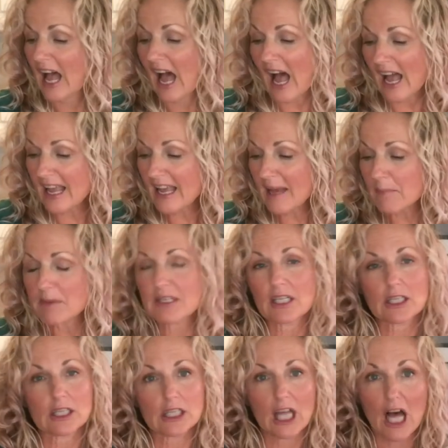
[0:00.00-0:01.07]
I happen to
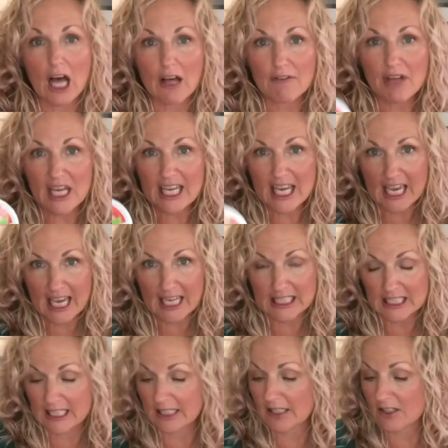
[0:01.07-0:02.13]
love
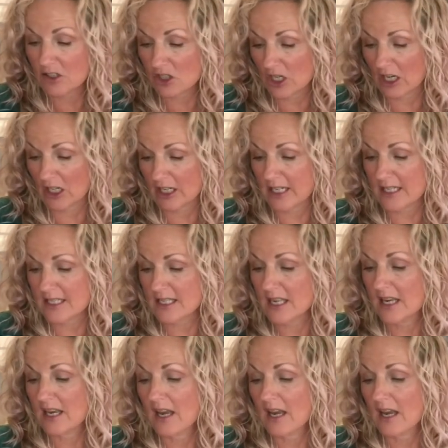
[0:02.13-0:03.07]
candied cherries.